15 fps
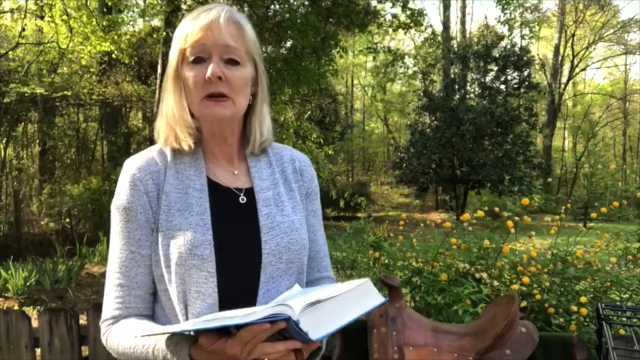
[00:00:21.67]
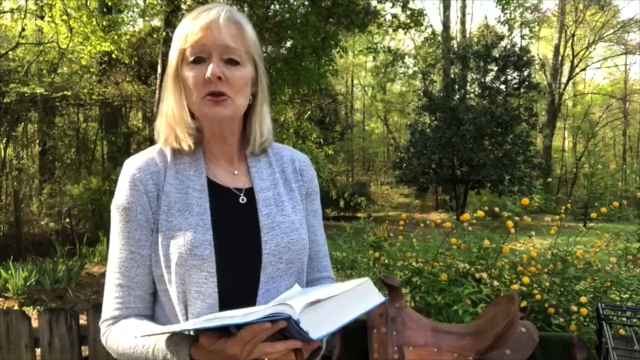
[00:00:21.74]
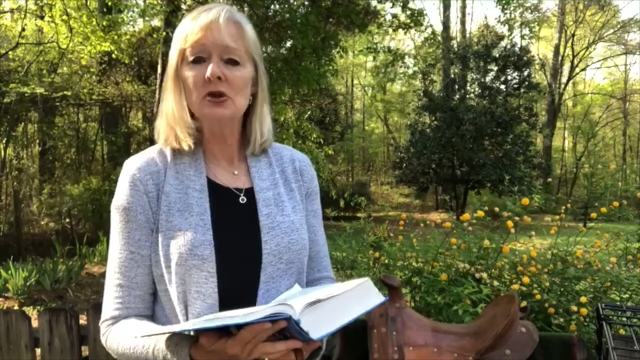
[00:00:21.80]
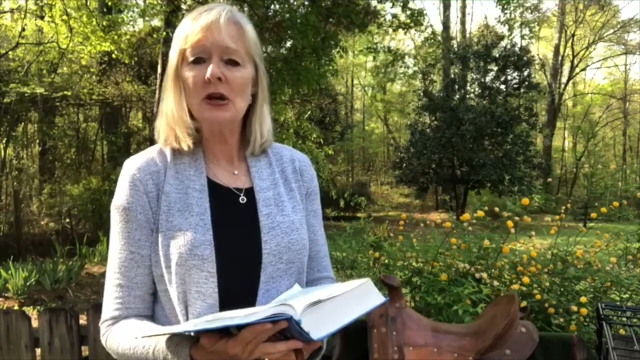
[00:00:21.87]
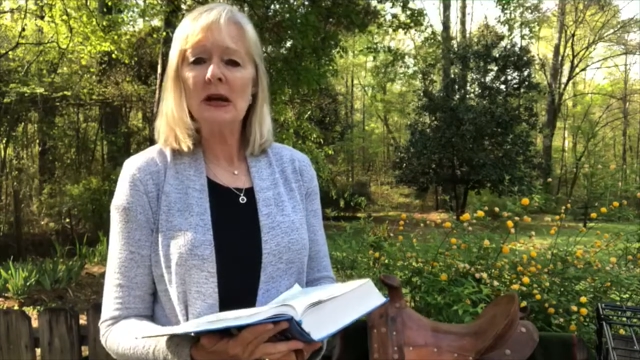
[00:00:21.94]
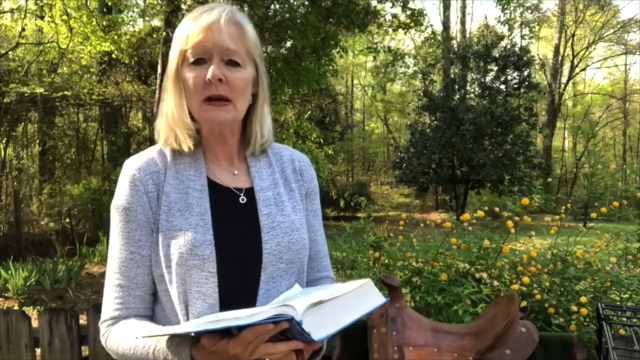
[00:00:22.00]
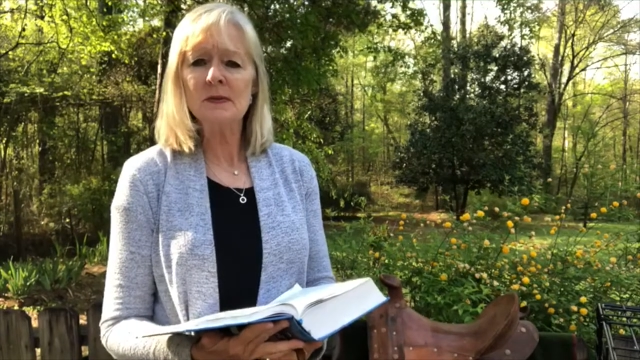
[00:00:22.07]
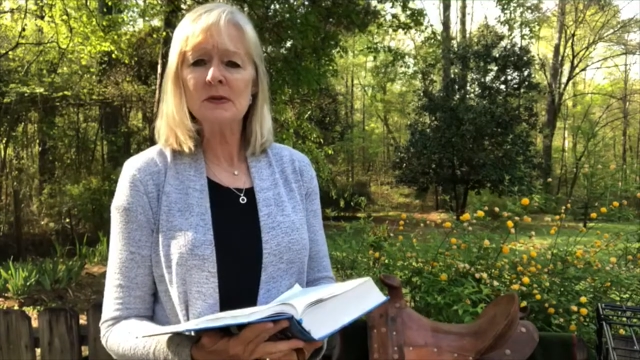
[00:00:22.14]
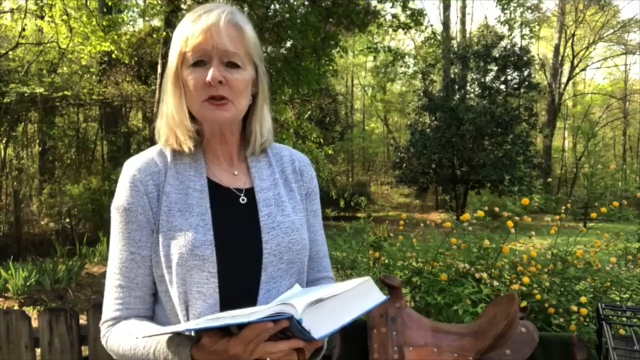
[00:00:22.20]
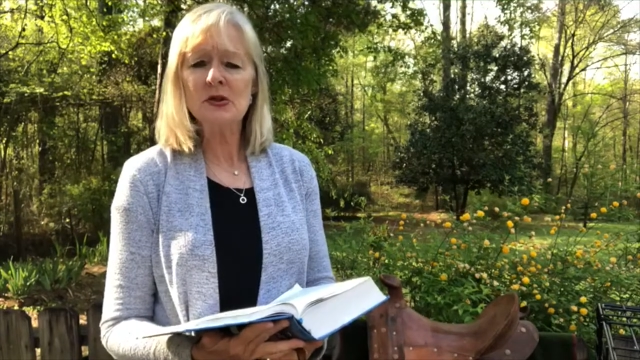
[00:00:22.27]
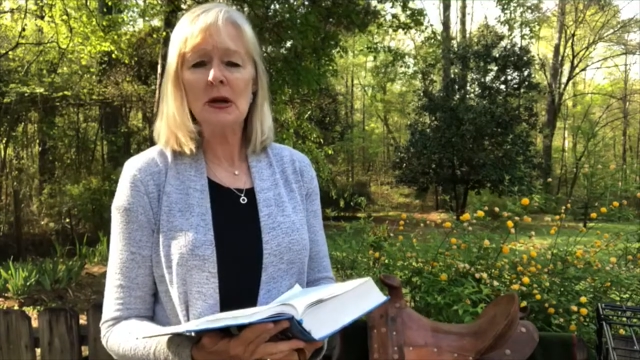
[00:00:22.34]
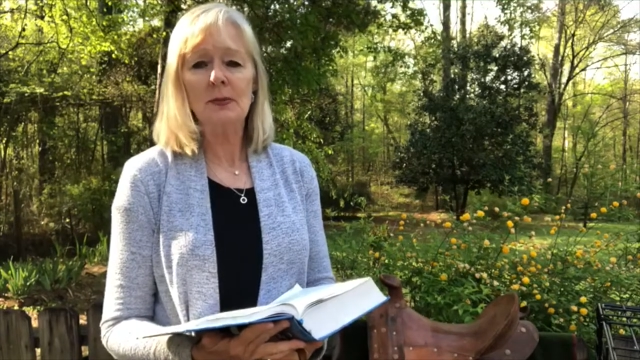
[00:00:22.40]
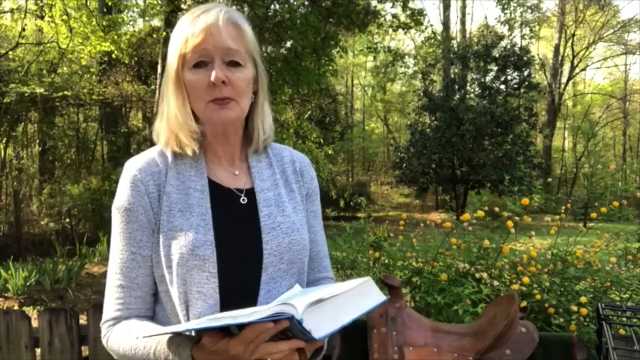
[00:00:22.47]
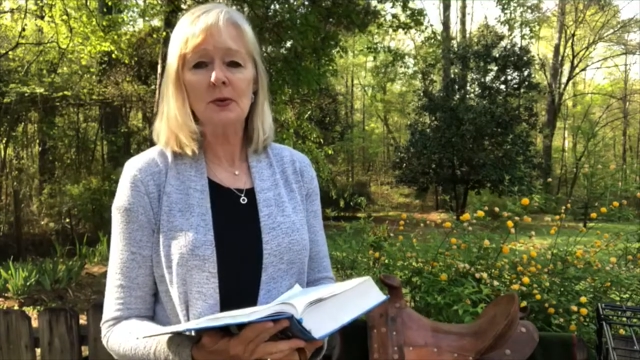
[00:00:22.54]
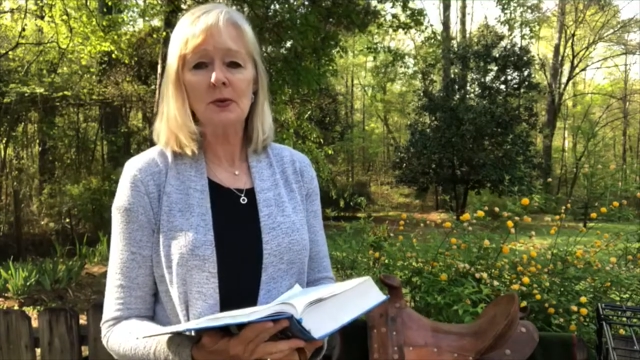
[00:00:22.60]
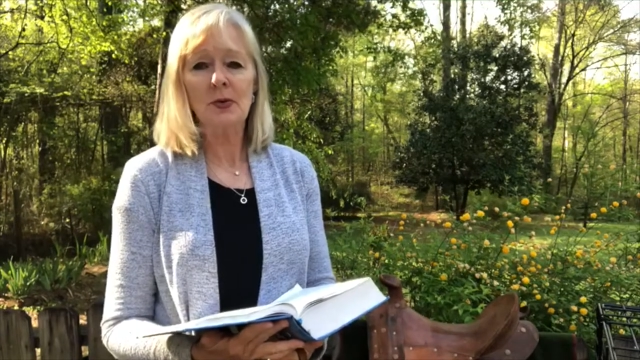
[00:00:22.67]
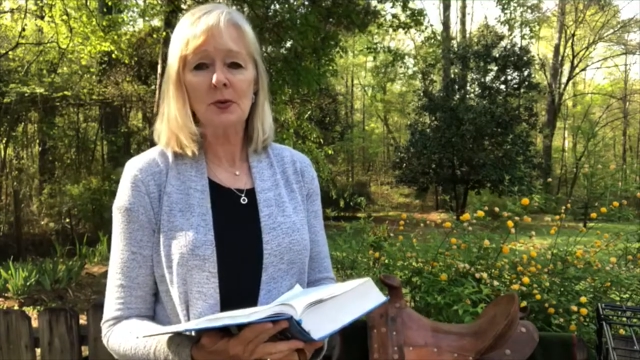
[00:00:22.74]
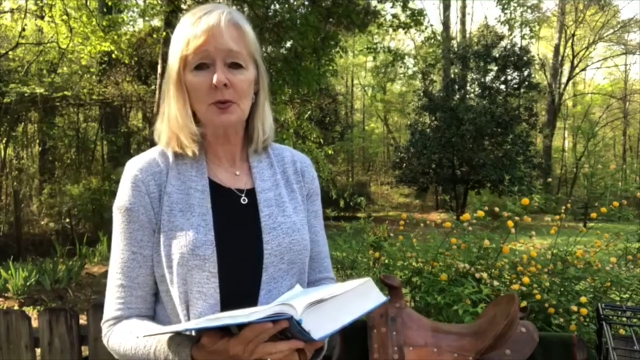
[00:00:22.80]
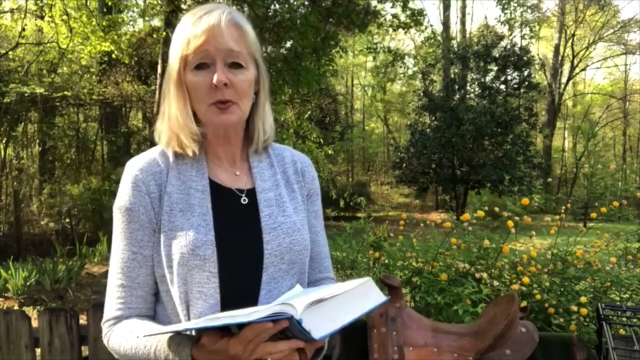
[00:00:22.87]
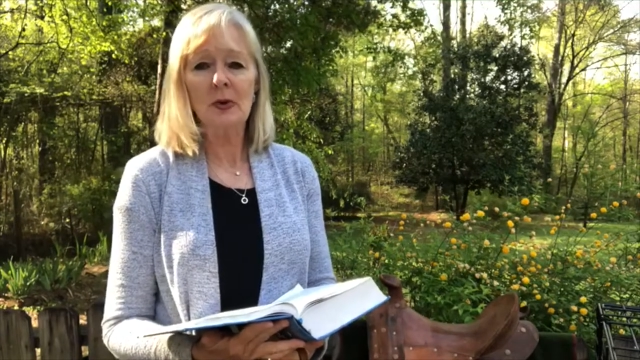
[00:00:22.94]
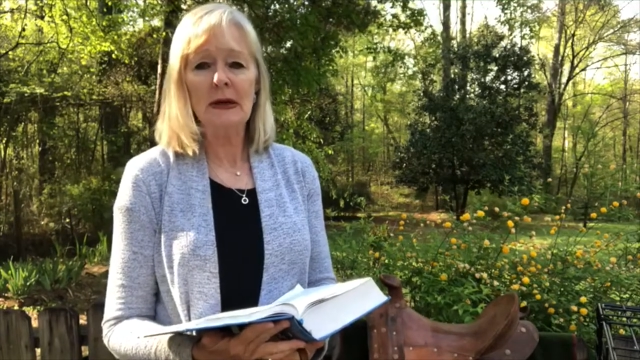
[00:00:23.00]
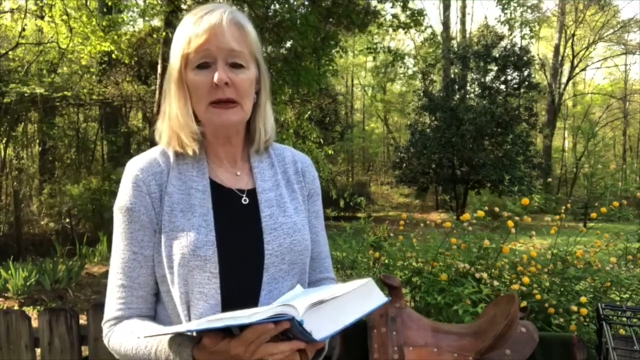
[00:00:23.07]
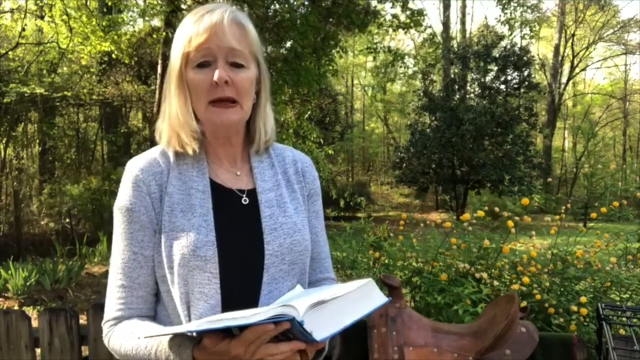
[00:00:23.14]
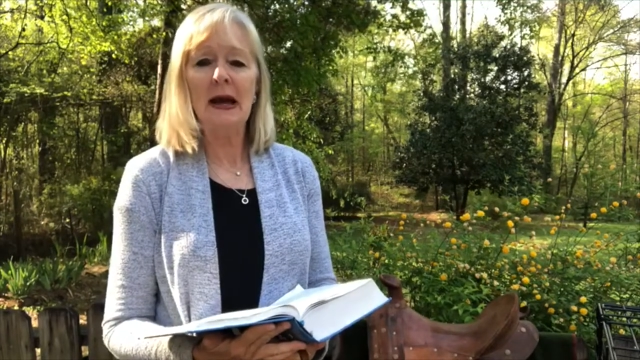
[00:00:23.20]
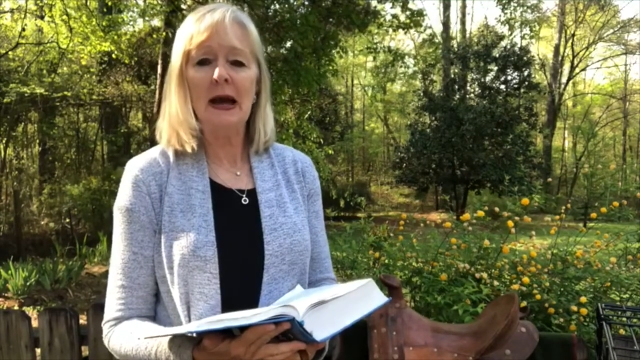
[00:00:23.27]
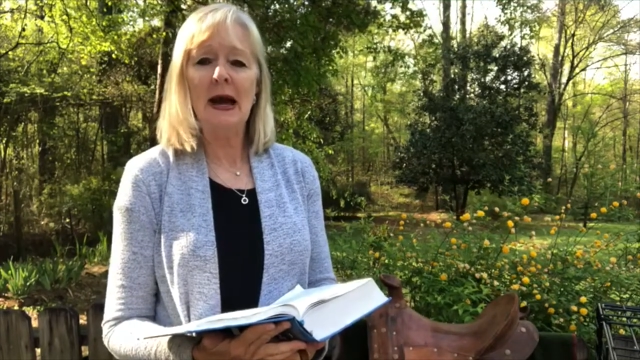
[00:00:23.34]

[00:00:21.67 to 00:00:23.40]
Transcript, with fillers: James chapter 3